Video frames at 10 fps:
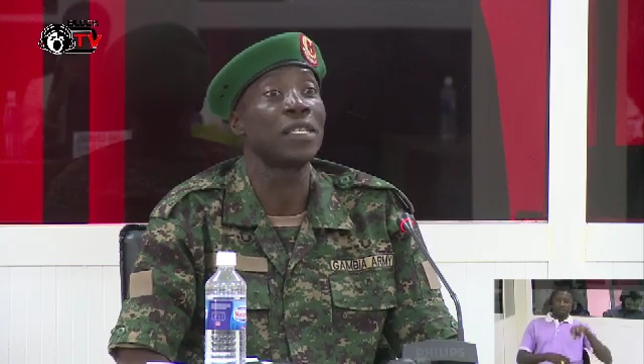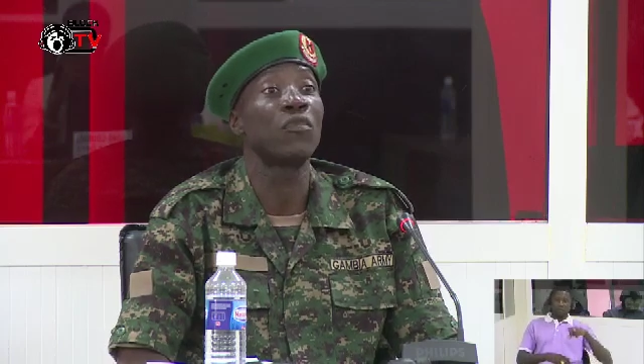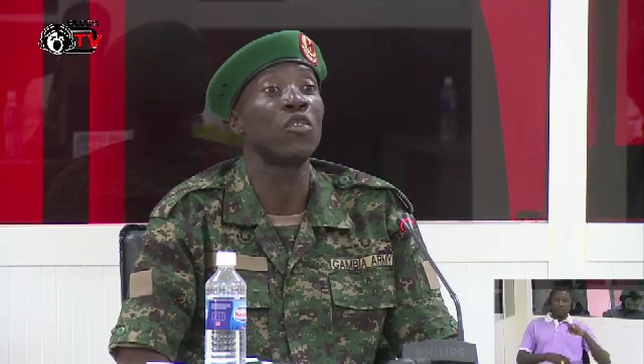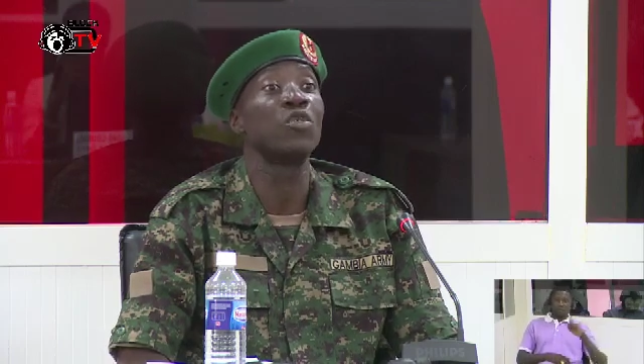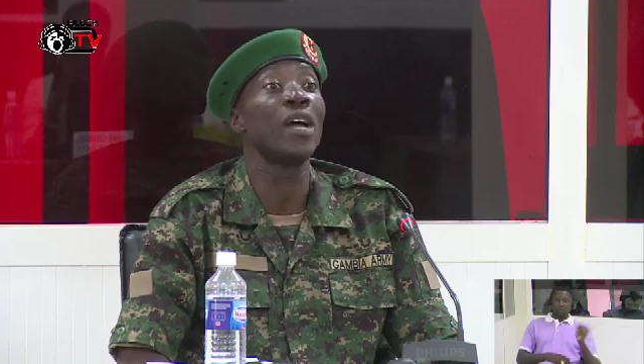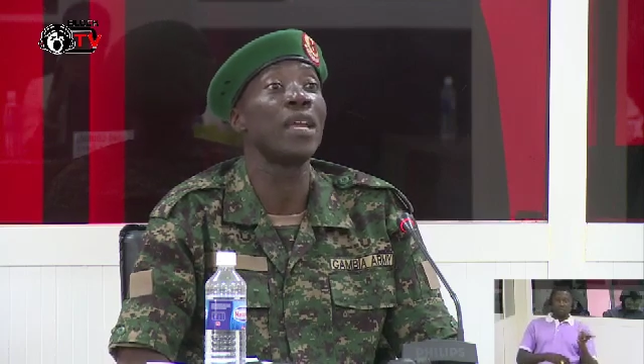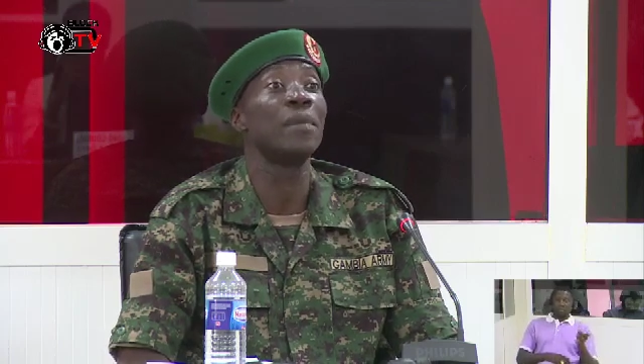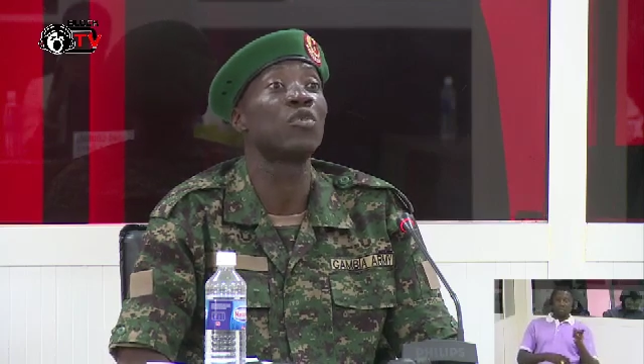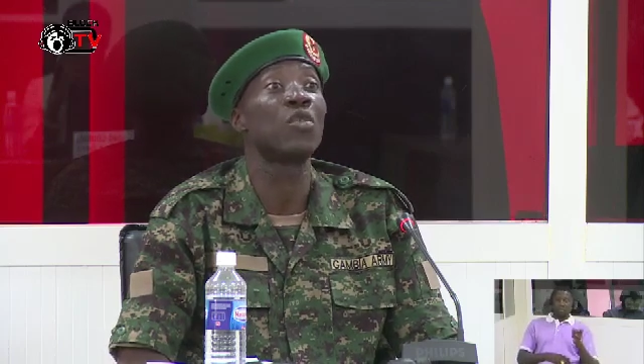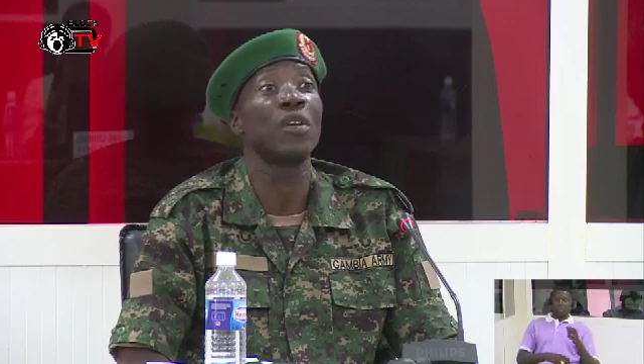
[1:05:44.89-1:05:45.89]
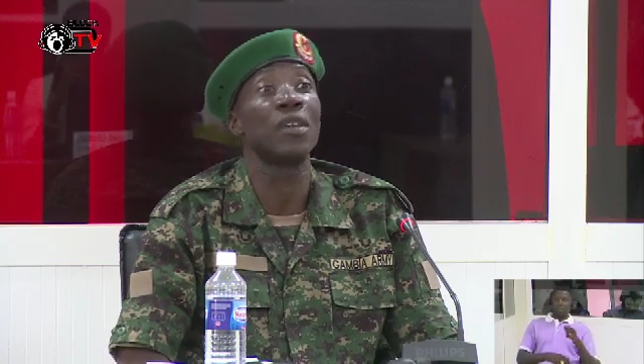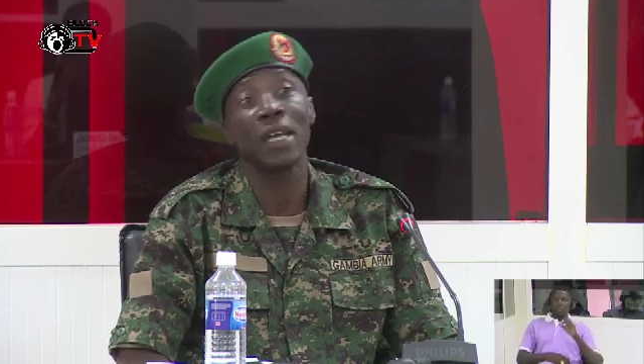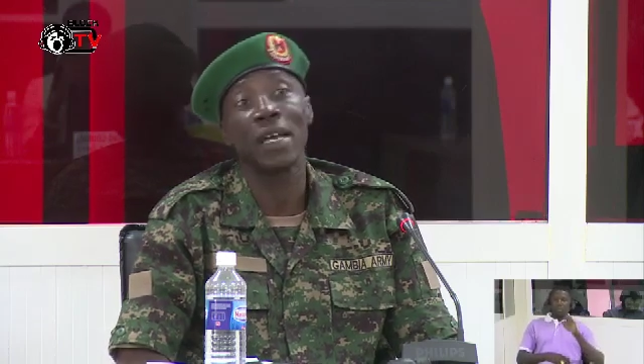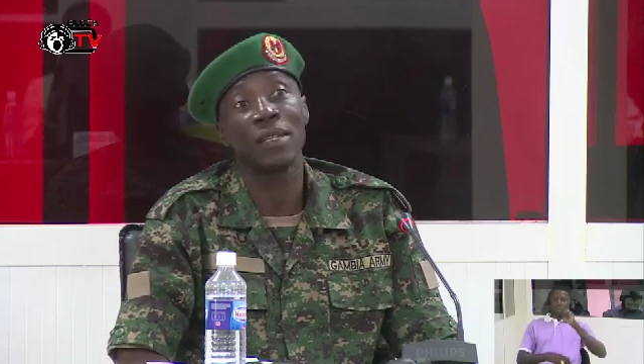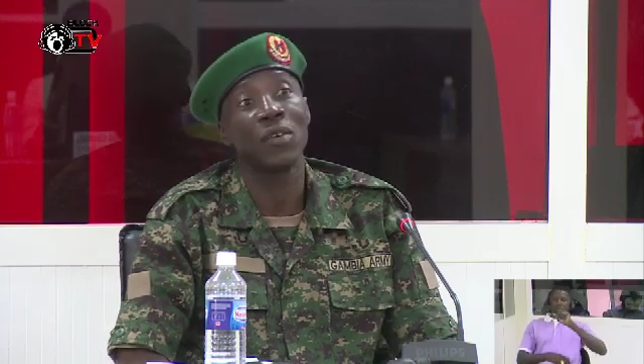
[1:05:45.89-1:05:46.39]
There's the first we heard him to call
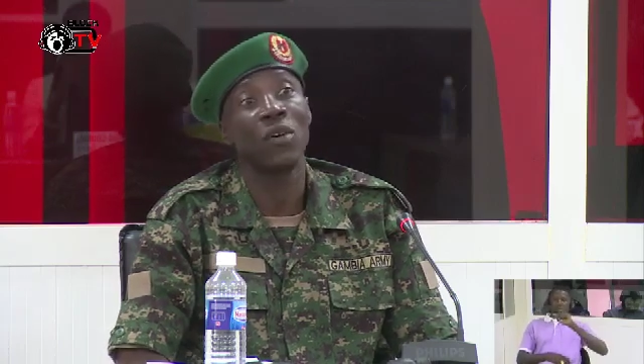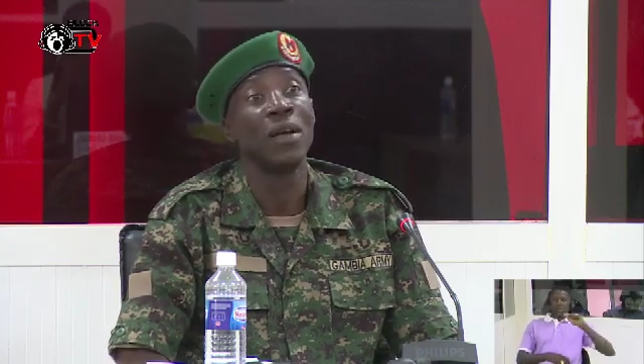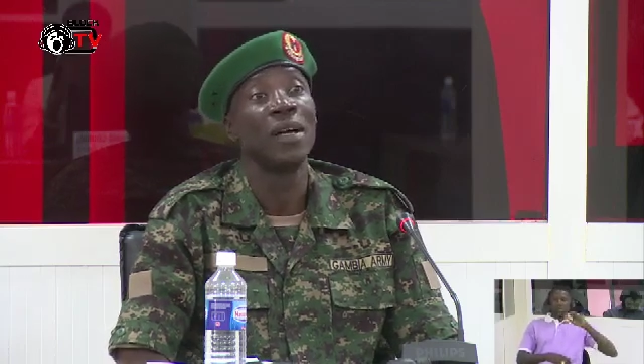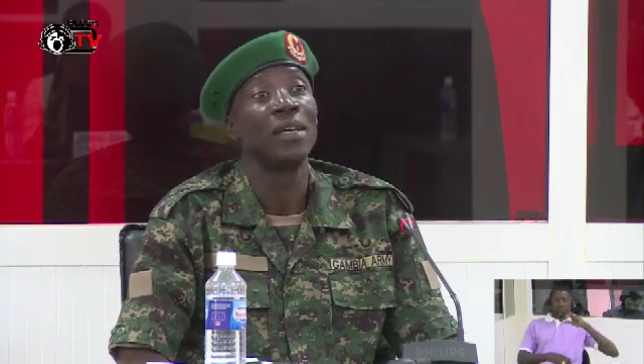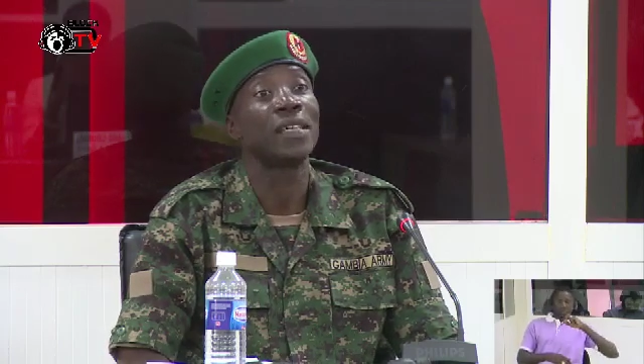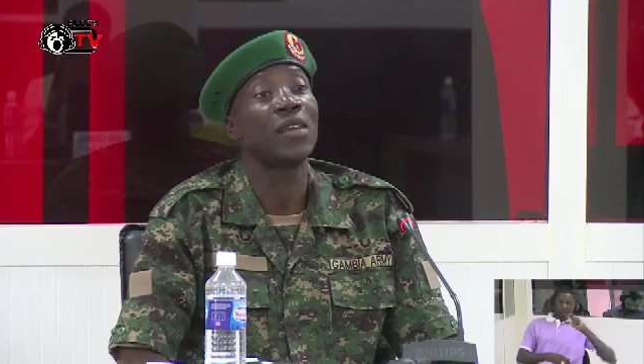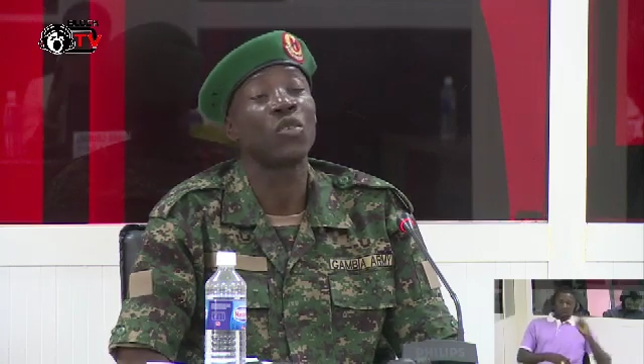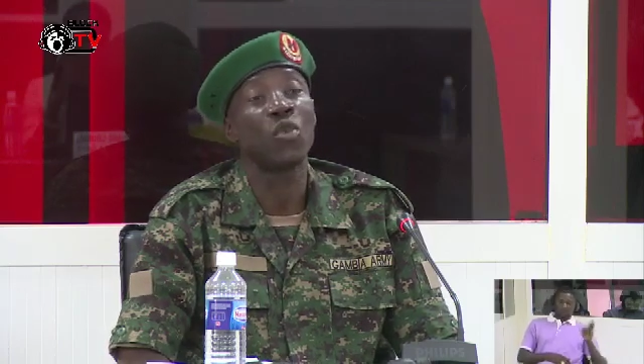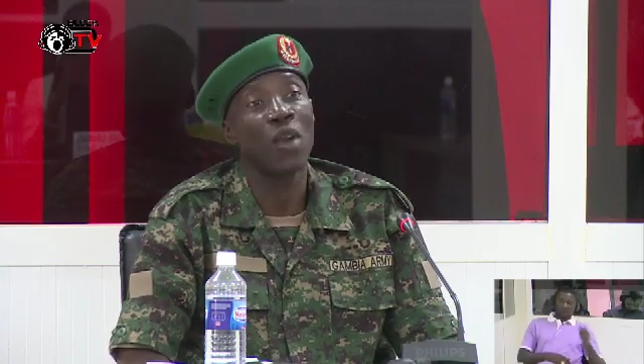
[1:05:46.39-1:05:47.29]
this guy, trying